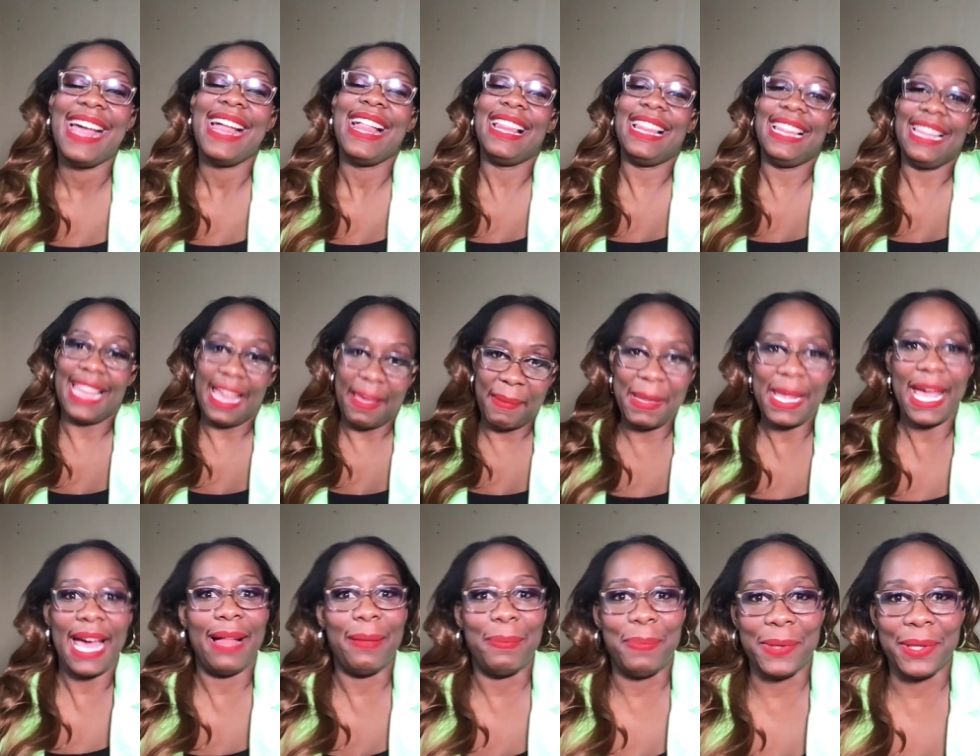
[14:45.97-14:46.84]
let me
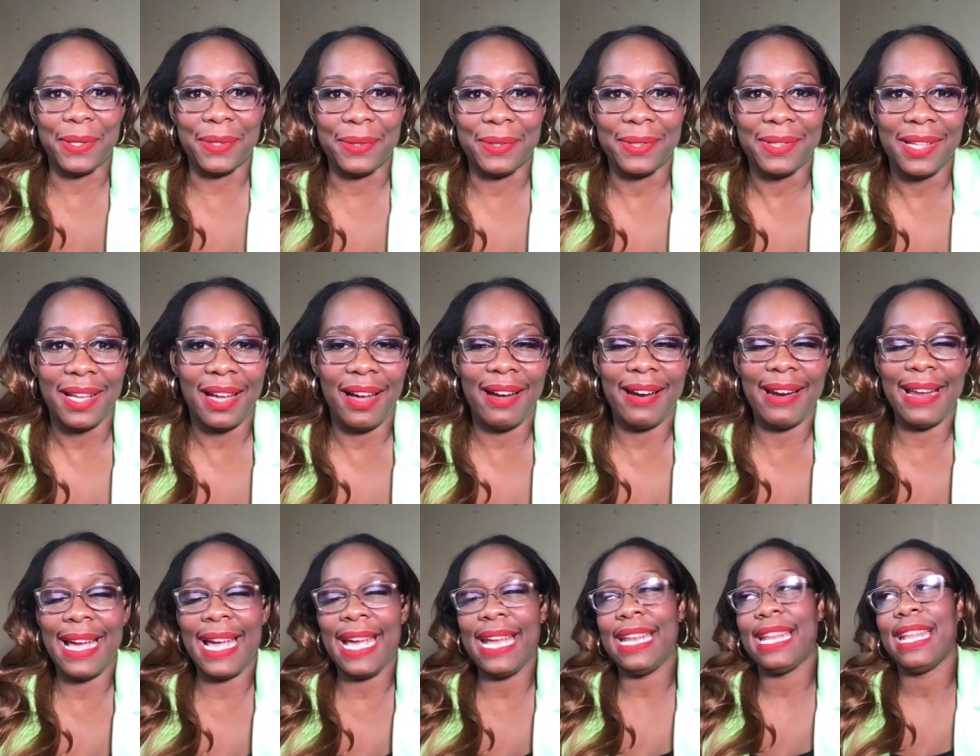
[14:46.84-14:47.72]
help you. All
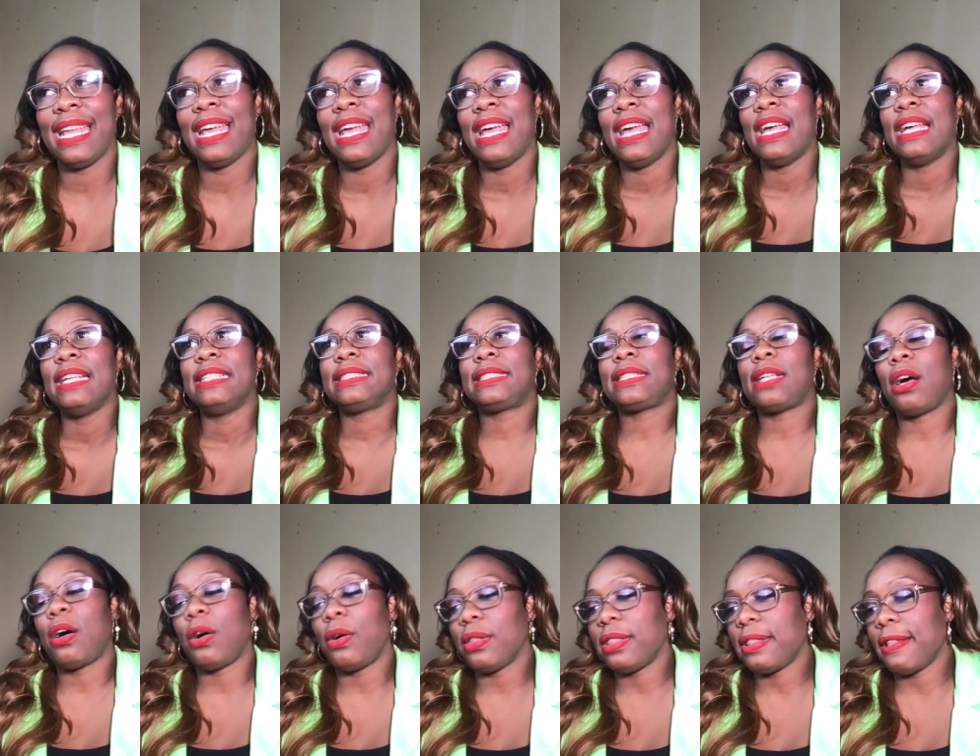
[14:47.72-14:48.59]
right.
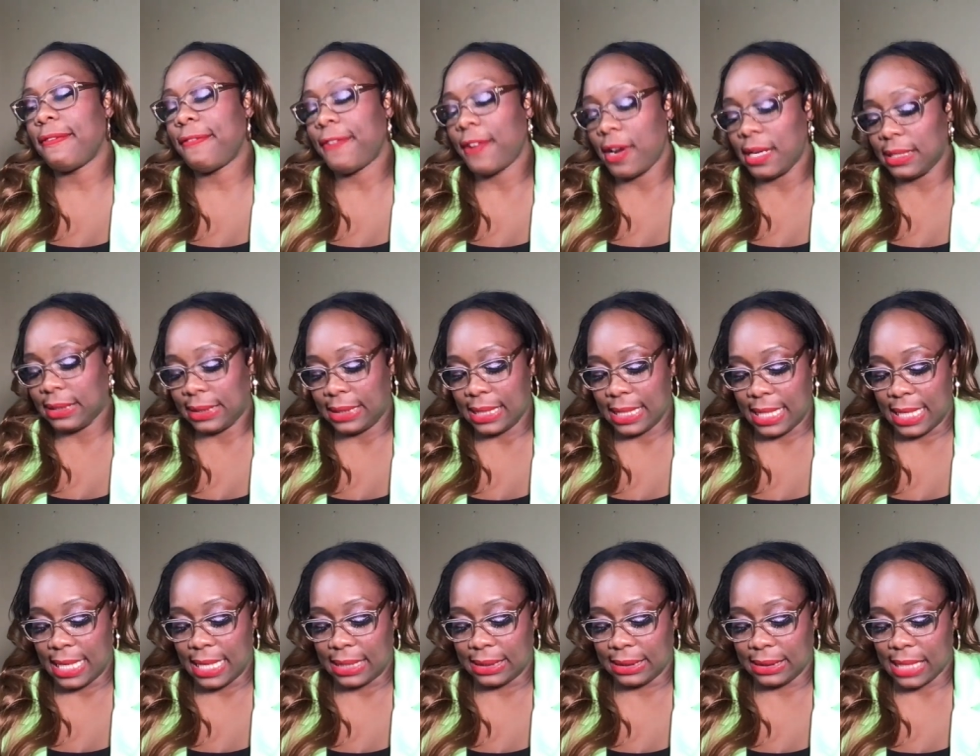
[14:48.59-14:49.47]
So the first thing
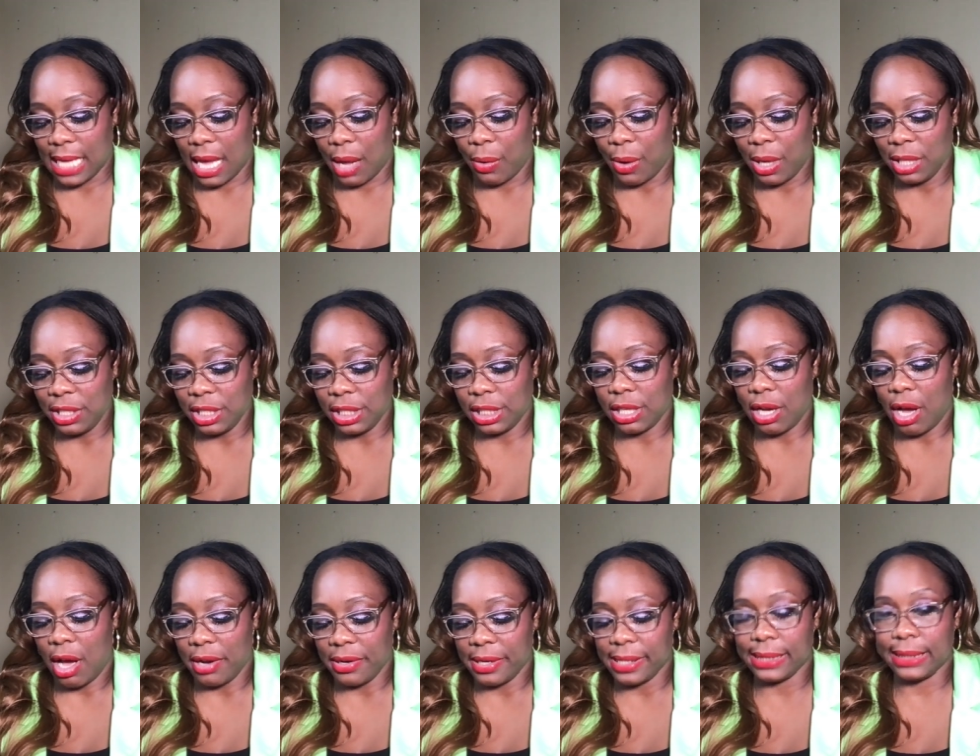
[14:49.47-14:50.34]
is I want you to
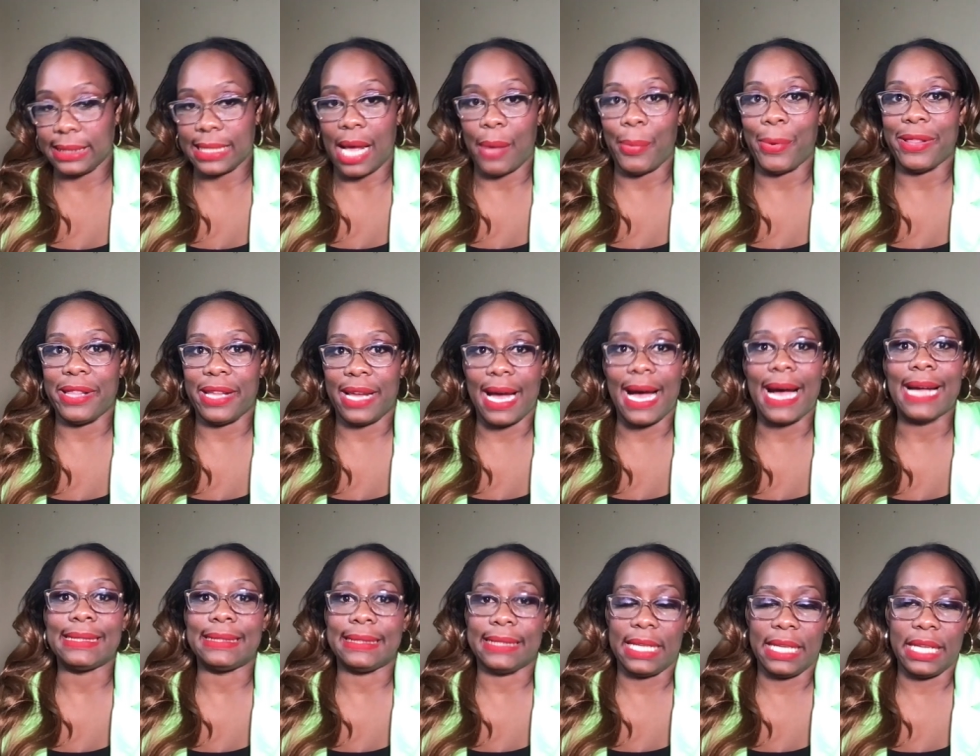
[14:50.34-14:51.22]
understand what they're
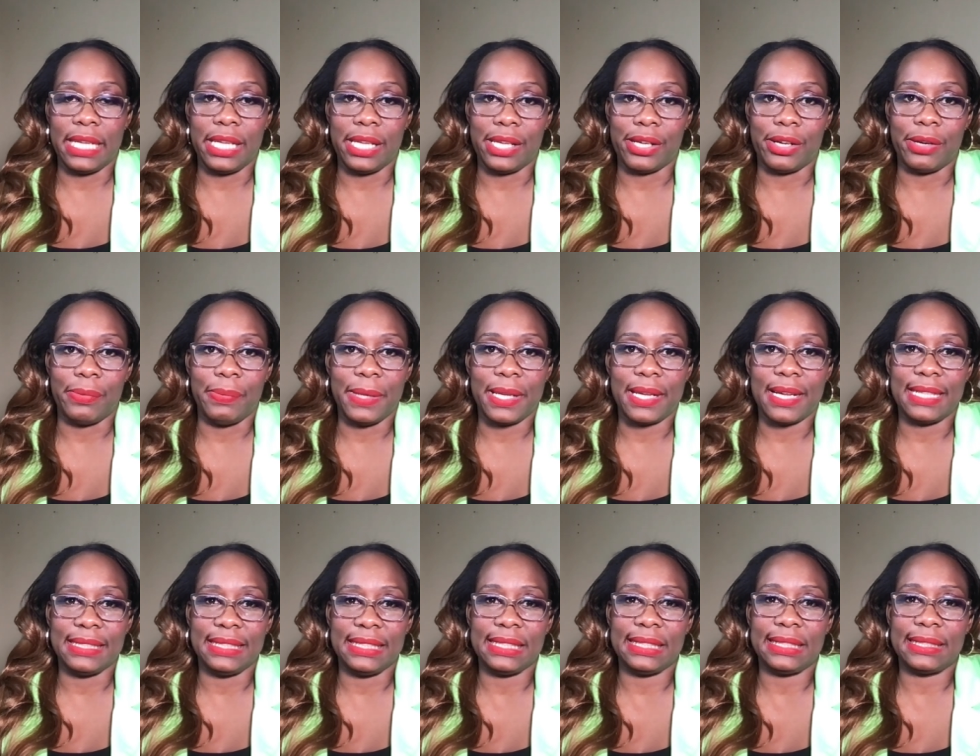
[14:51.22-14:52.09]
asking here
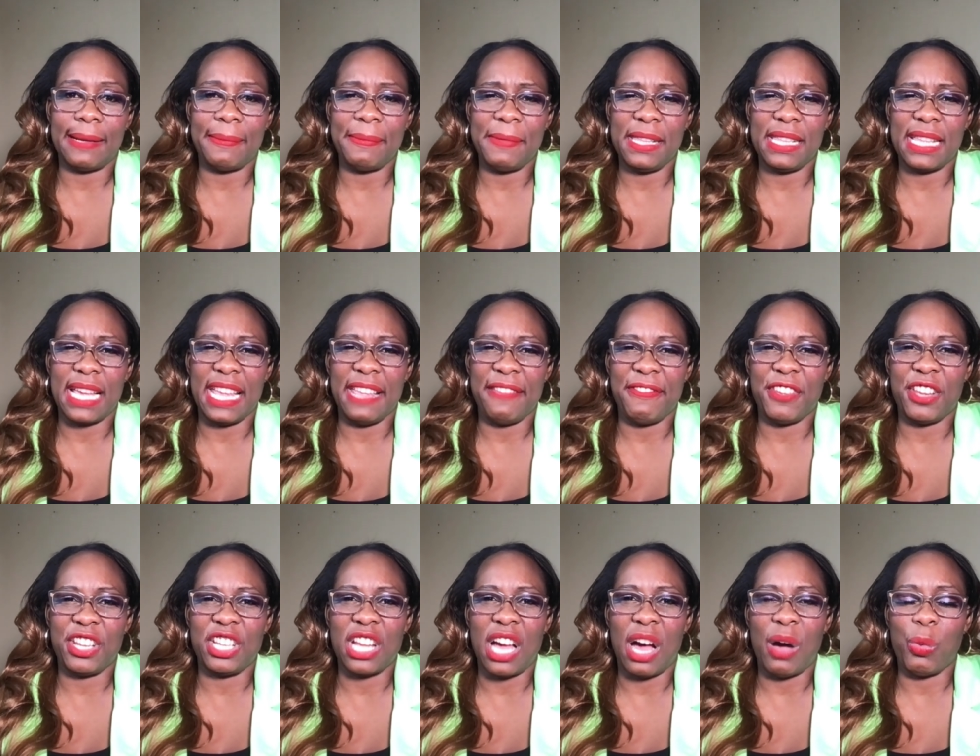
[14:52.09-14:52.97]
because it's something that if
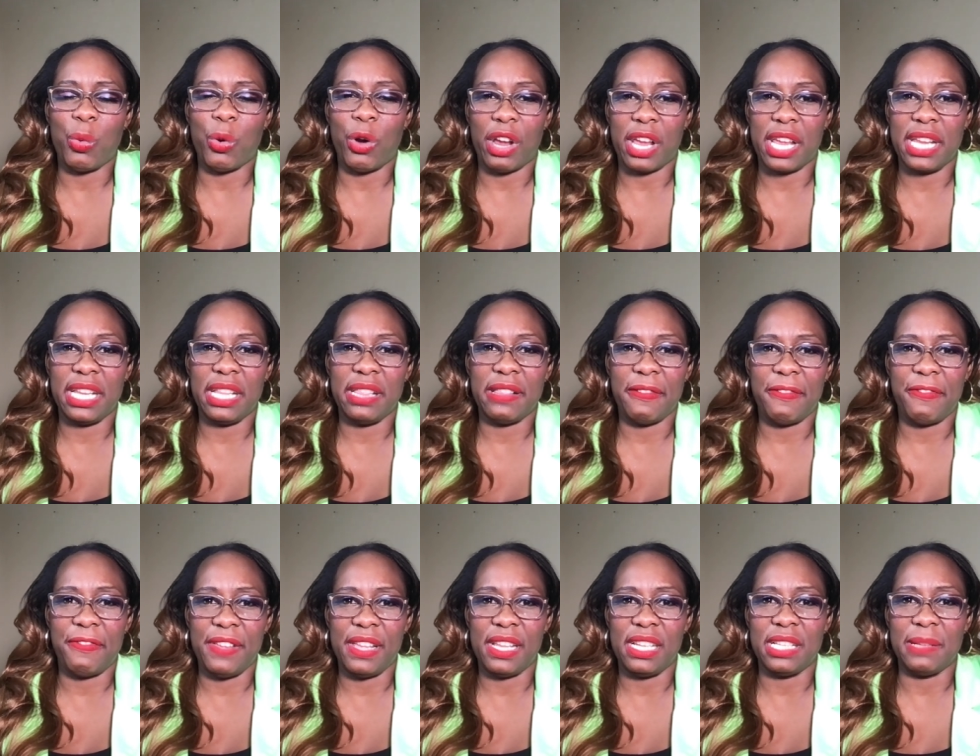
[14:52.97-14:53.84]
you're not working in the
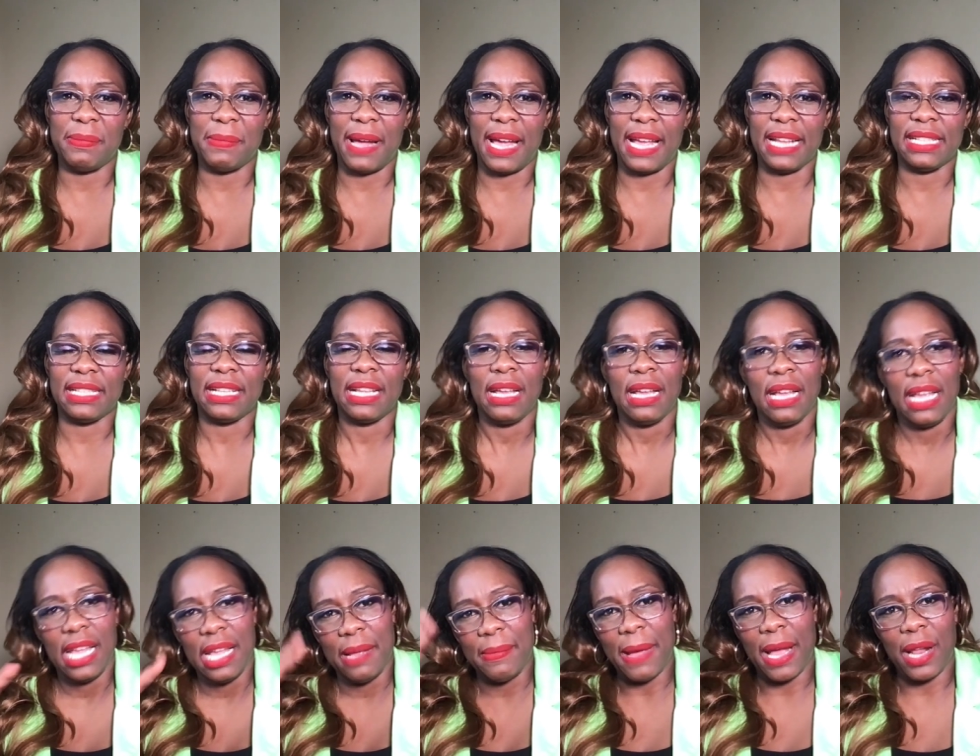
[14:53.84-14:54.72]
field, it might
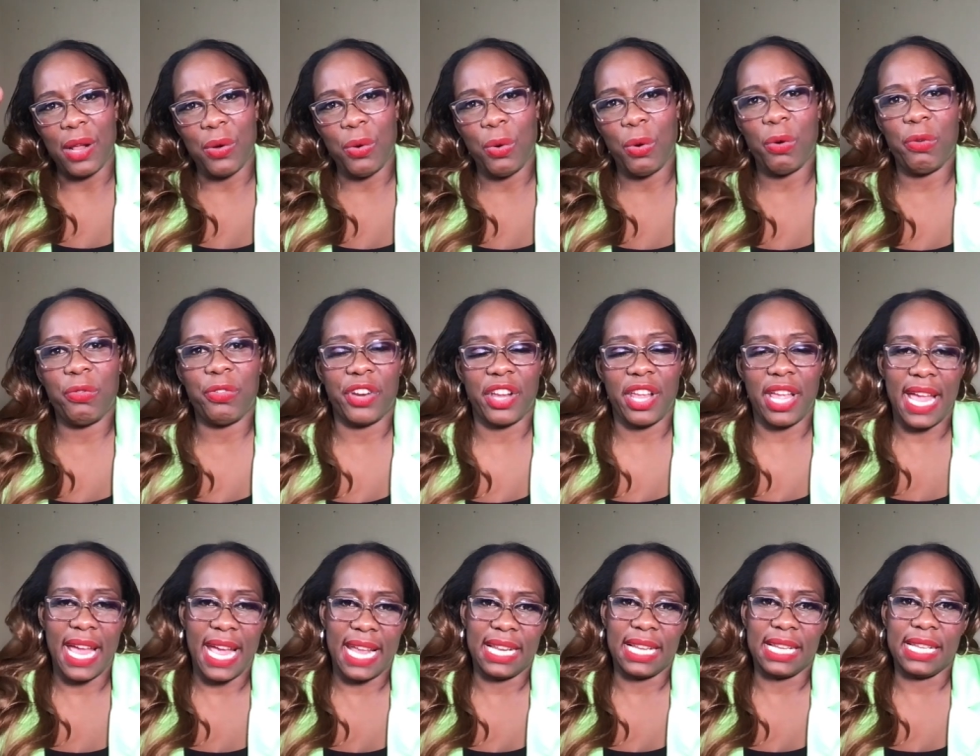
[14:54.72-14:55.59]
it might go over your
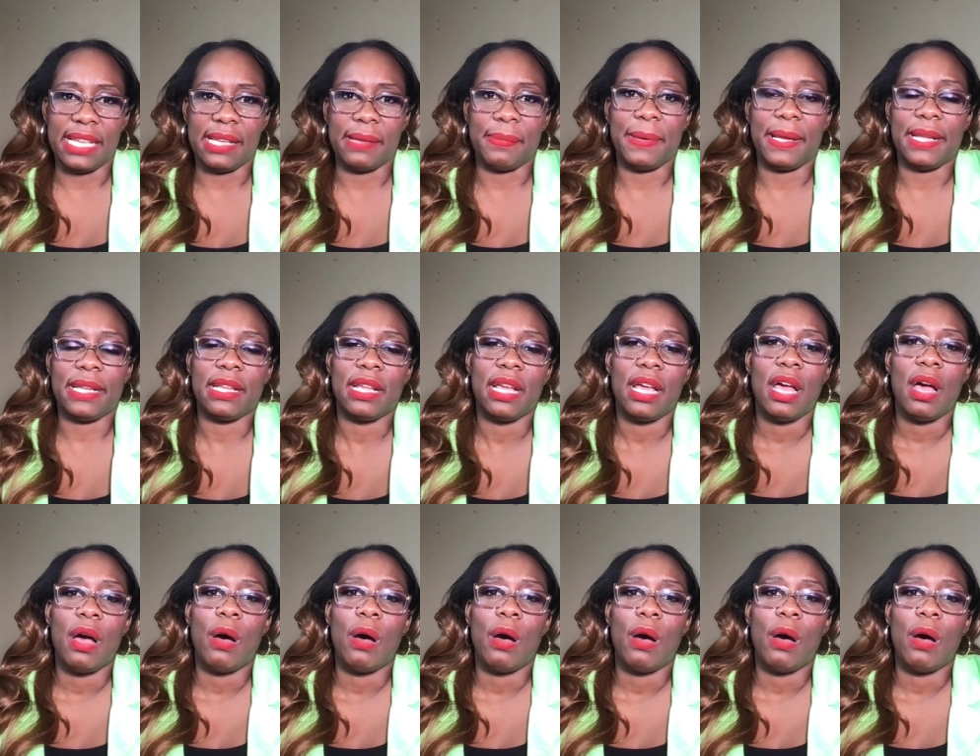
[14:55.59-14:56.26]
head a little bit.